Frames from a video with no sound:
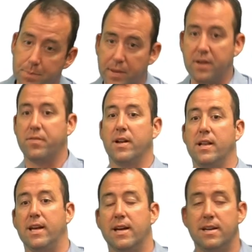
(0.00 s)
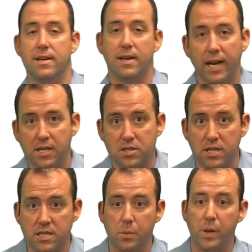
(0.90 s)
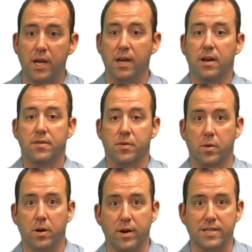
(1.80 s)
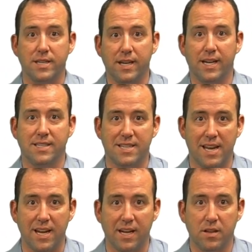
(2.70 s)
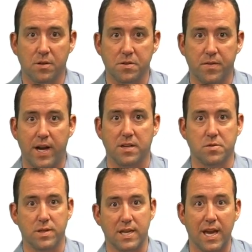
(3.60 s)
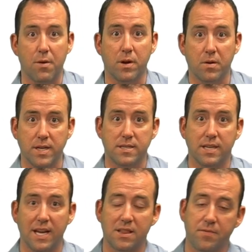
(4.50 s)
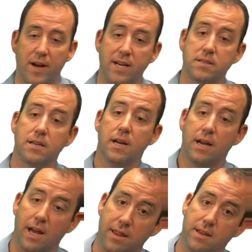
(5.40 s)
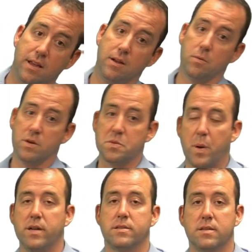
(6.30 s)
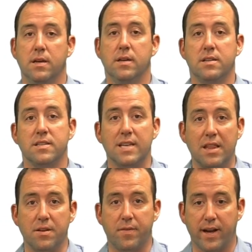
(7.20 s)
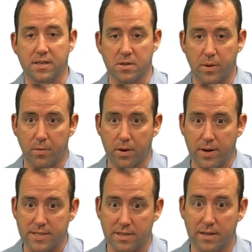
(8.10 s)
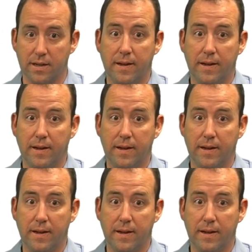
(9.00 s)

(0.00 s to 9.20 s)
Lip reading: And finally, HTTP for requesting and sending those files, with the GET request to get the files and the response to send the files that we requested.